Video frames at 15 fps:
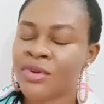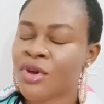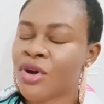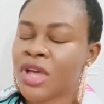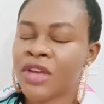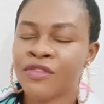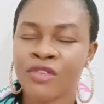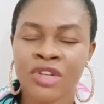
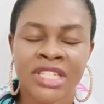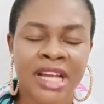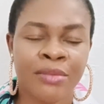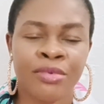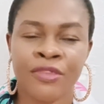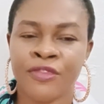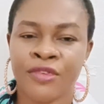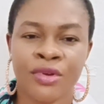No evil shall
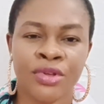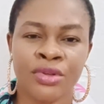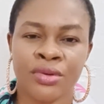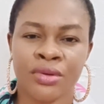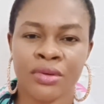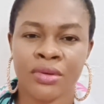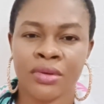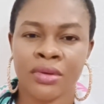befall
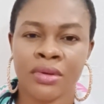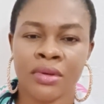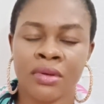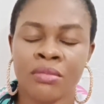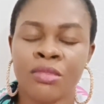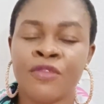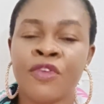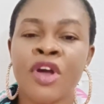you.
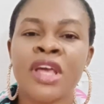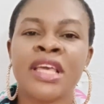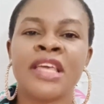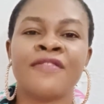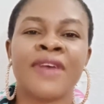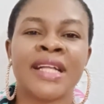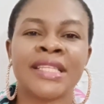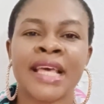Before you
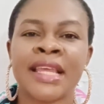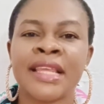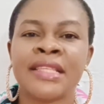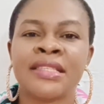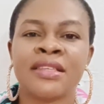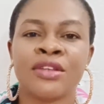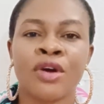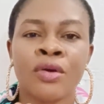give out
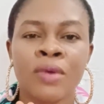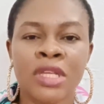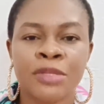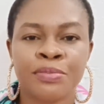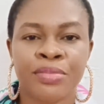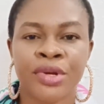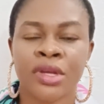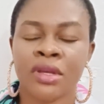anything,
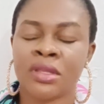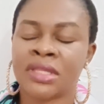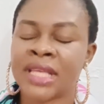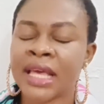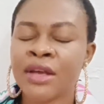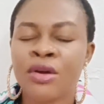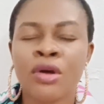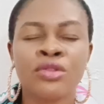always pray.
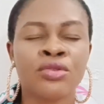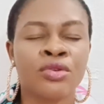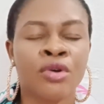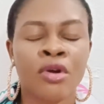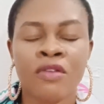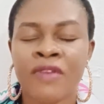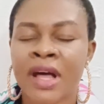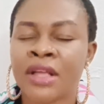Tell God to
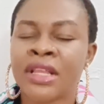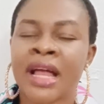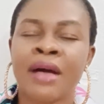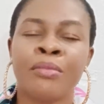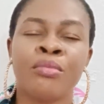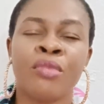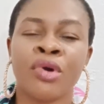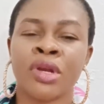cover
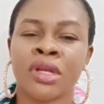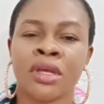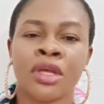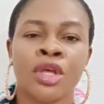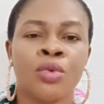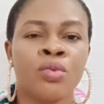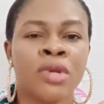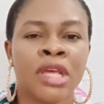that money
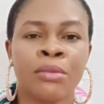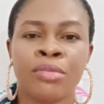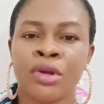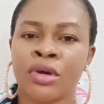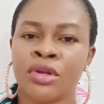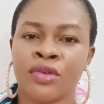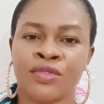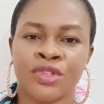with the
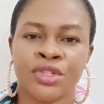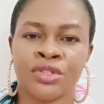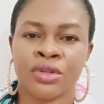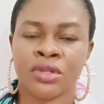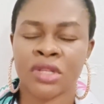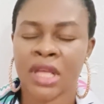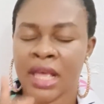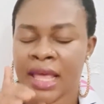blood of
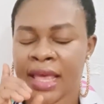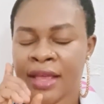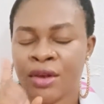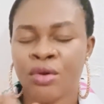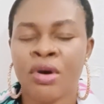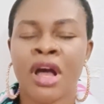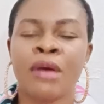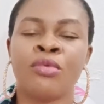Jesus, and
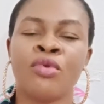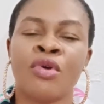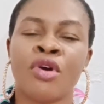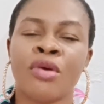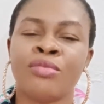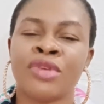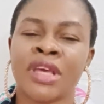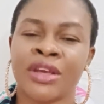no harm will
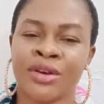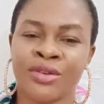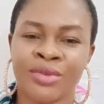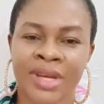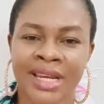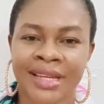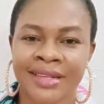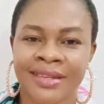come near your
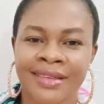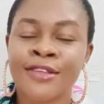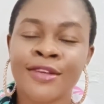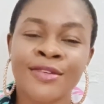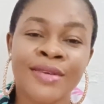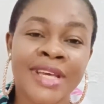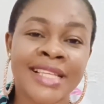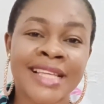dwelling.
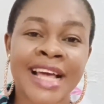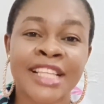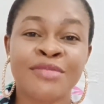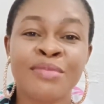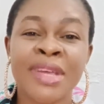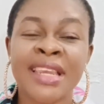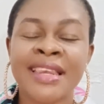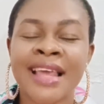So do it
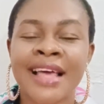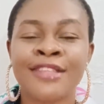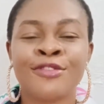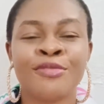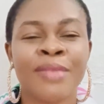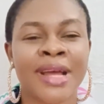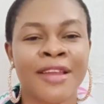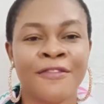at midnight
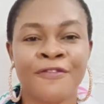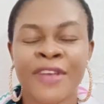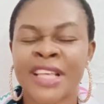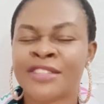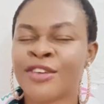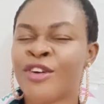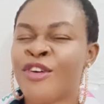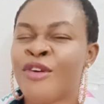to
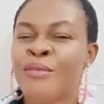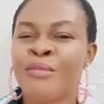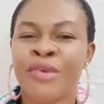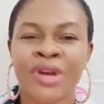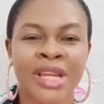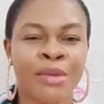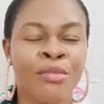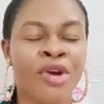manifest all
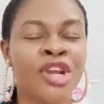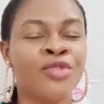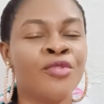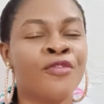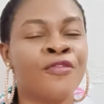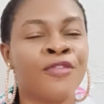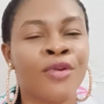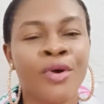money. Money
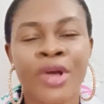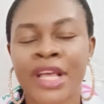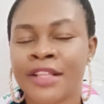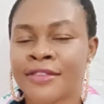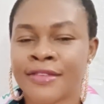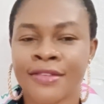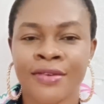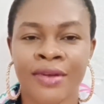will flow
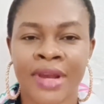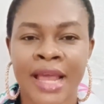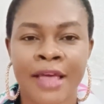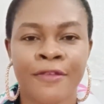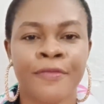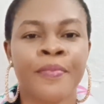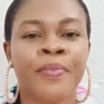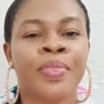into your
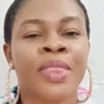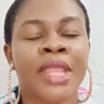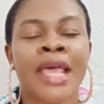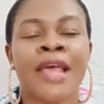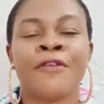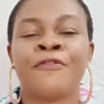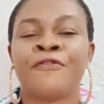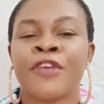life,
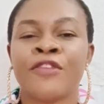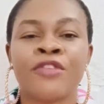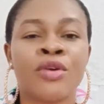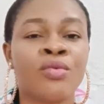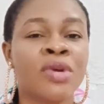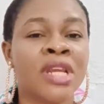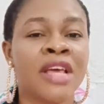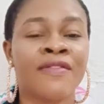and favor
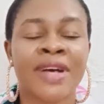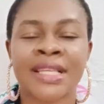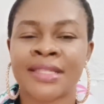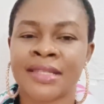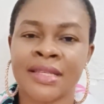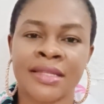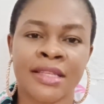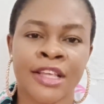will never
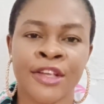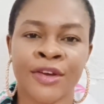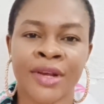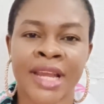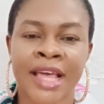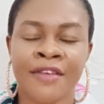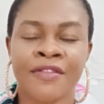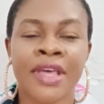cease in your
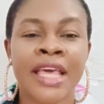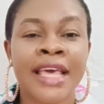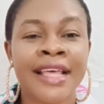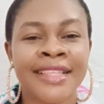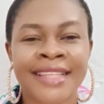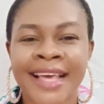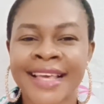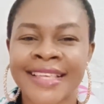life.
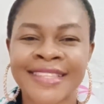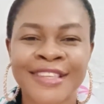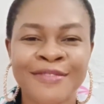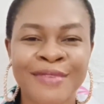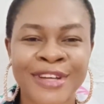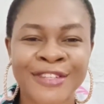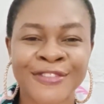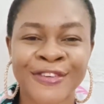Thank you so
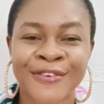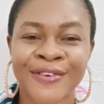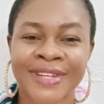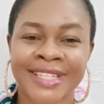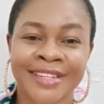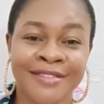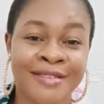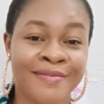much for
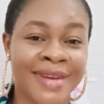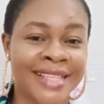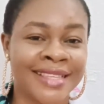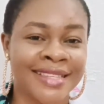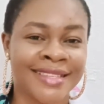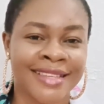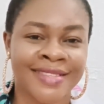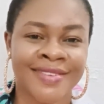watching. Remember
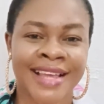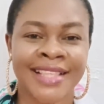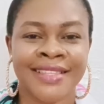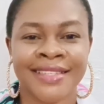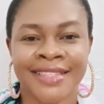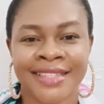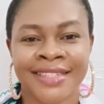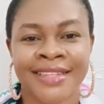to subscribe
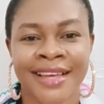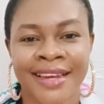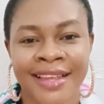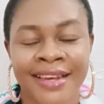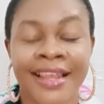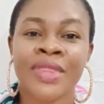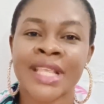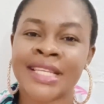to this
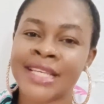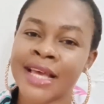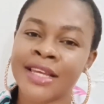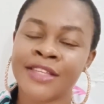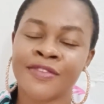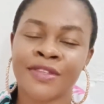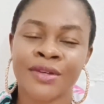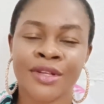channel. Share
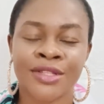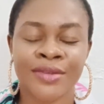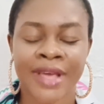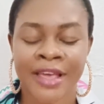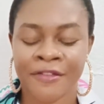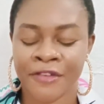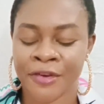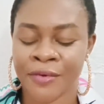this video
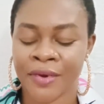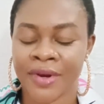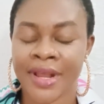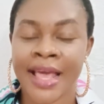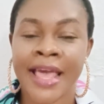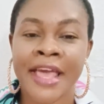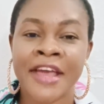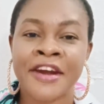to everyone.
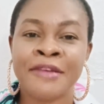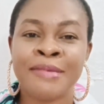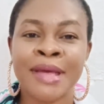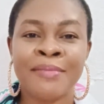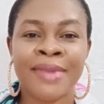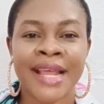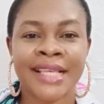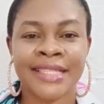
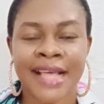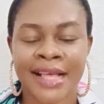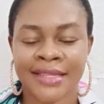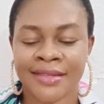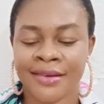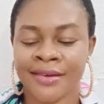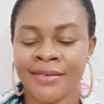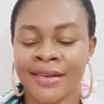Remain blessed
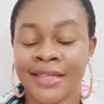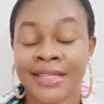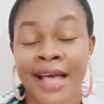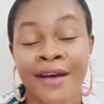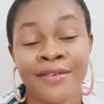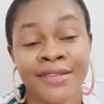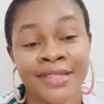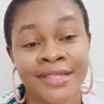as always.
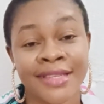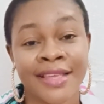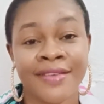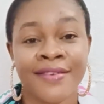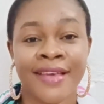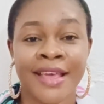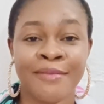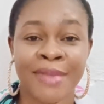I will
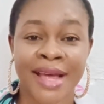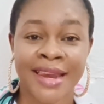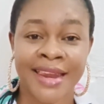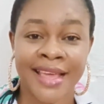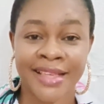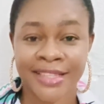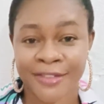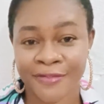see you in my
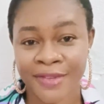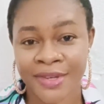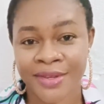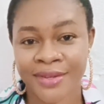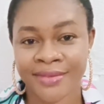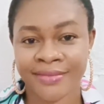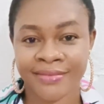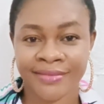next
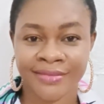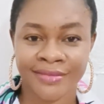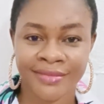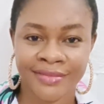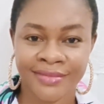video.